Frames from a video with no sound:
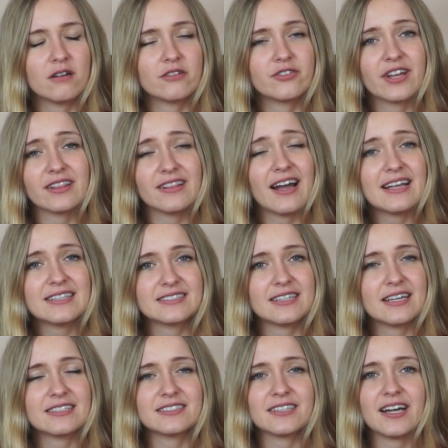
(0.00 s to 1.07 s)
realized
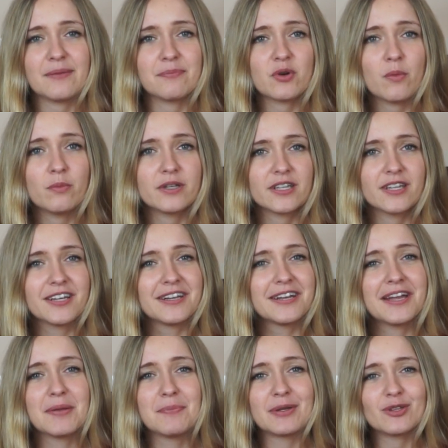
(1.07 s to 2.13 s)
that I'm probably
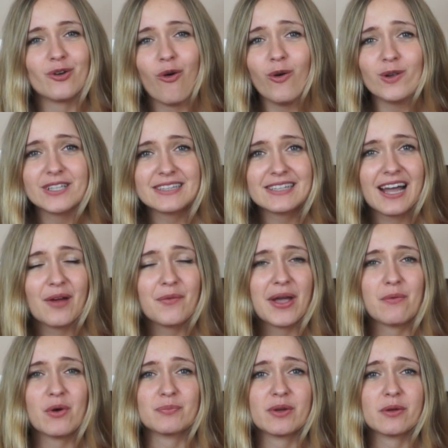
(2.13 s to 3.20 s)
a bit older now
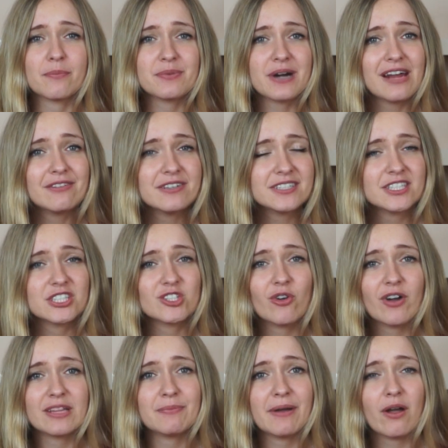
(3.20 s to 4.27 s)
and want my privacy, so
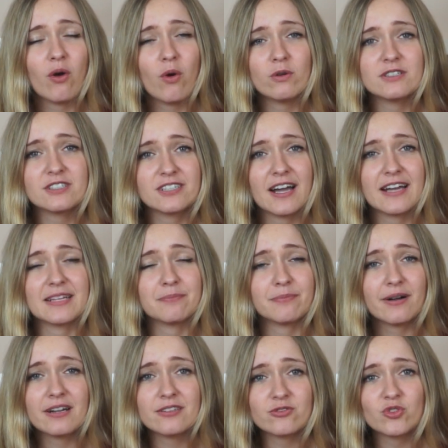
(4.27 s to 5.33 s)
I had my own tiny
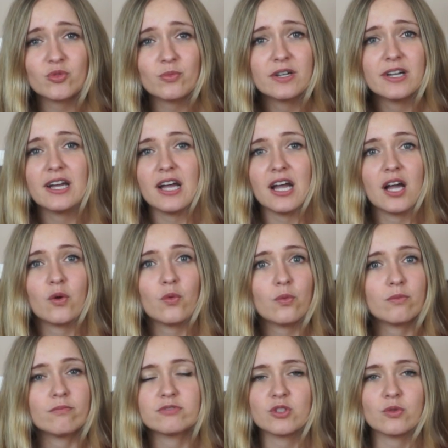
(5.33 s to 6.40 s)
bathroom,
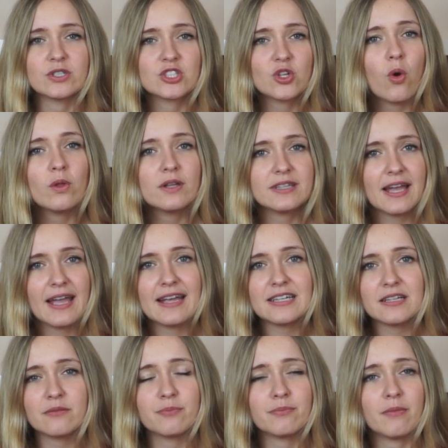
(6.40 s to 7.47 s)
so a toilet and
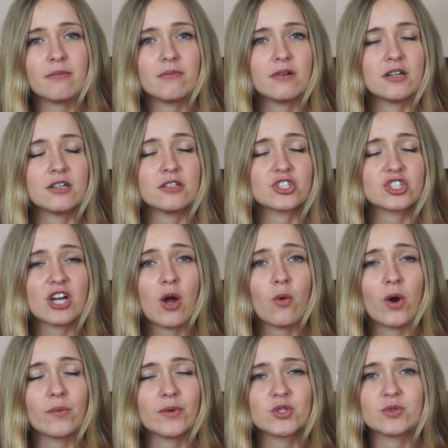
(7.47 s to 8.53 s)
a
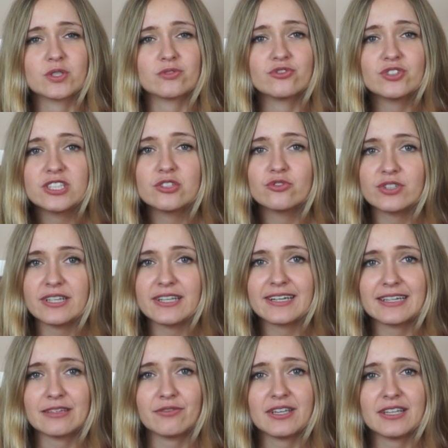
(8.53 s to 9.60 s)
shower, which was really, really
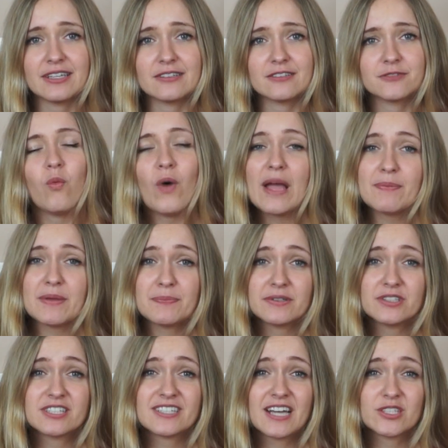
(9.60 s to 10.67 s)
convenient. Why people
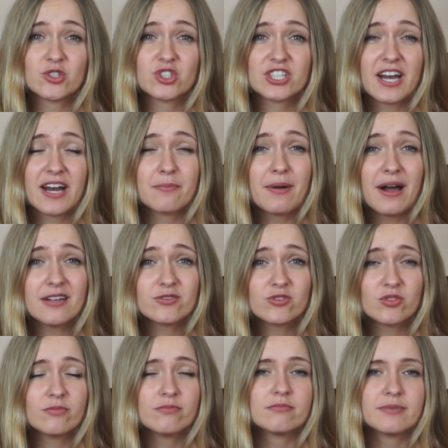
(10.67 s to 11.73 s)
decide to share a
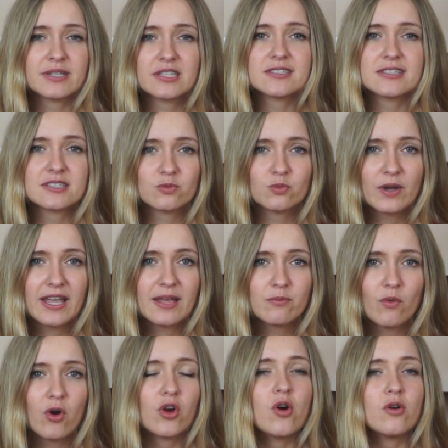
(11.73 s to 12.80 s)
bathroom? Because it's way
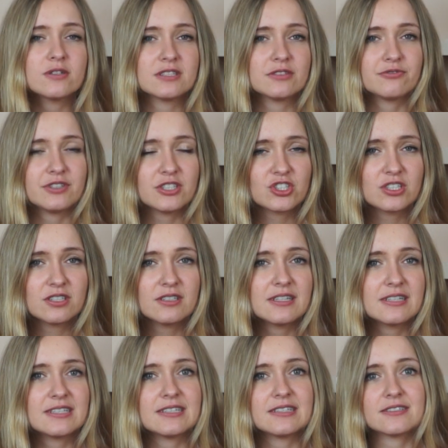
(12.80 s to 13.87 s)
more cost efficient,
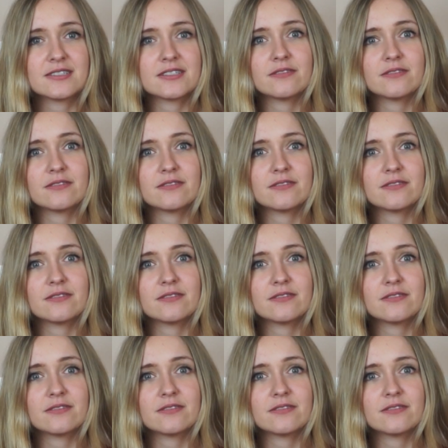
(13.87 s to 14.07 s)
it is